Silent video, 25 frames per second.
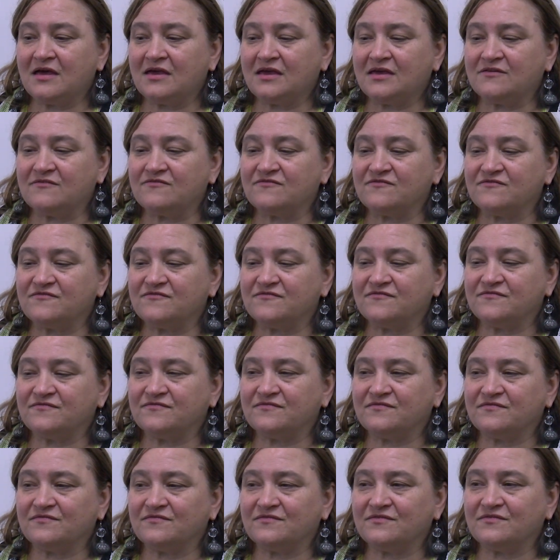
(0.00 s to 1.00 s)
if
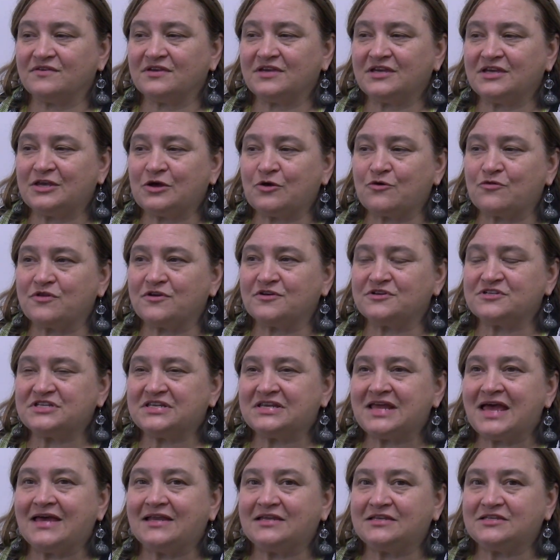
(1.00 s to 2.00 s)
you know there's
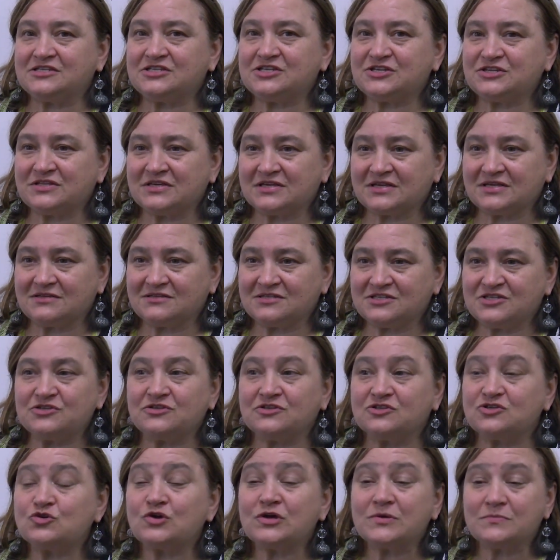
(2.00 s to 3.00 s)
an end to the to
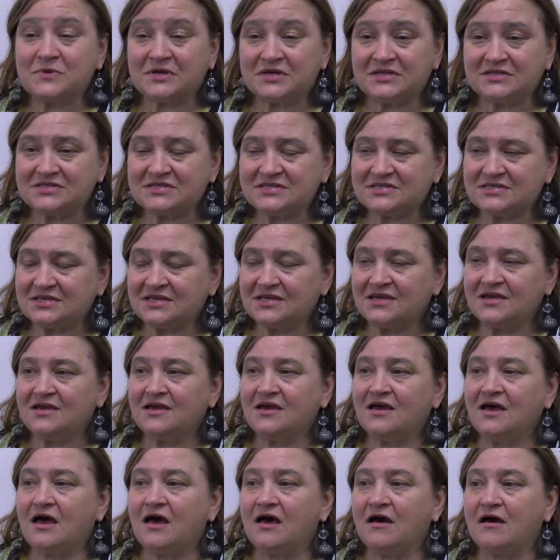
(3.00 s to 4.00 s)
the treatments.
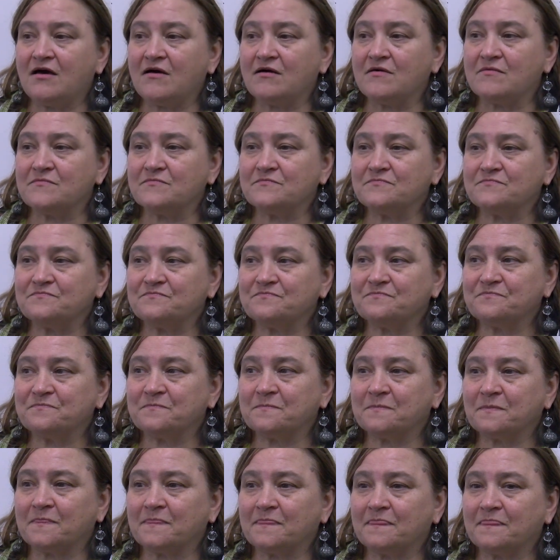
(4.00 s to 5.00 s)
Um,
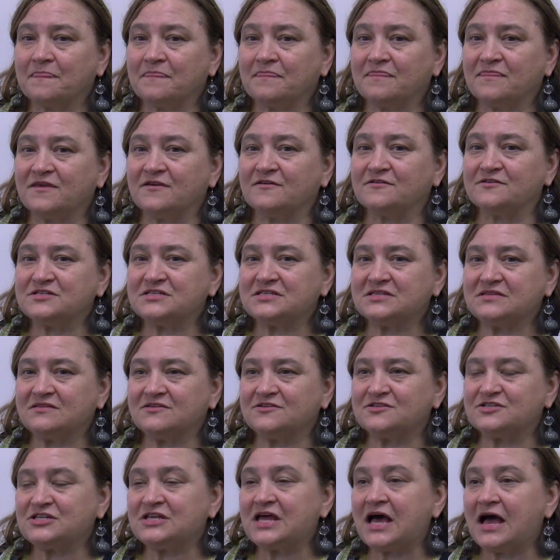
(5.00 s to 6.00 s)
there's
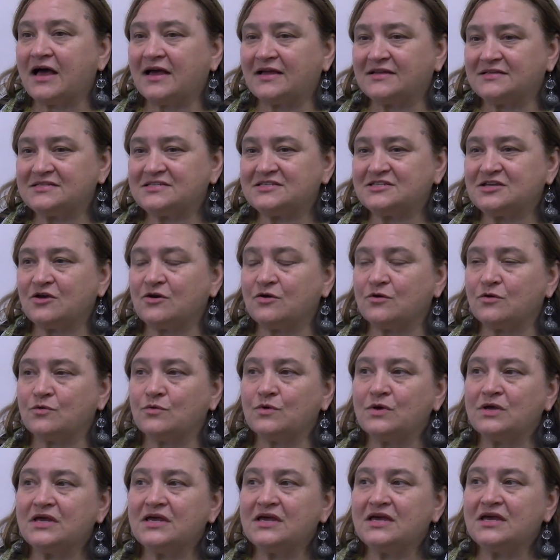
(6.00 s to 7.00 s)
there's not.
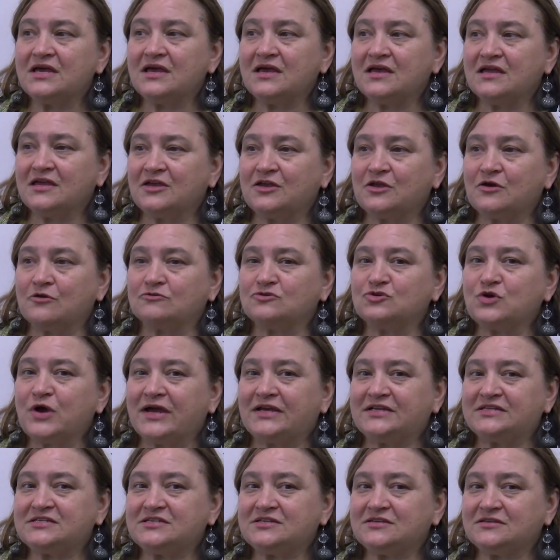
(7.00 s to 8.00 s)
So, you know,
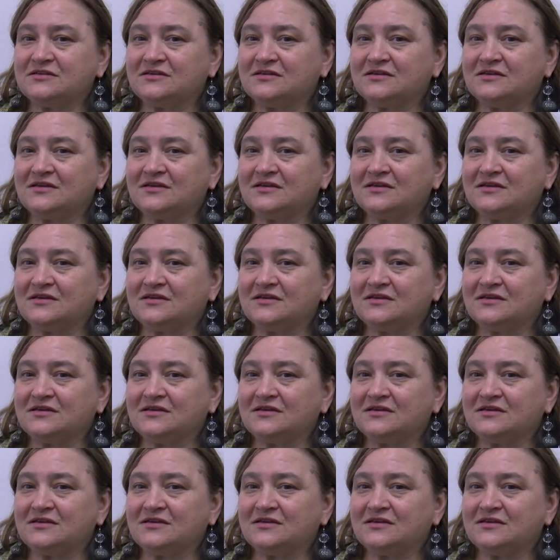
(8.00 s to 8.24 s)
try to.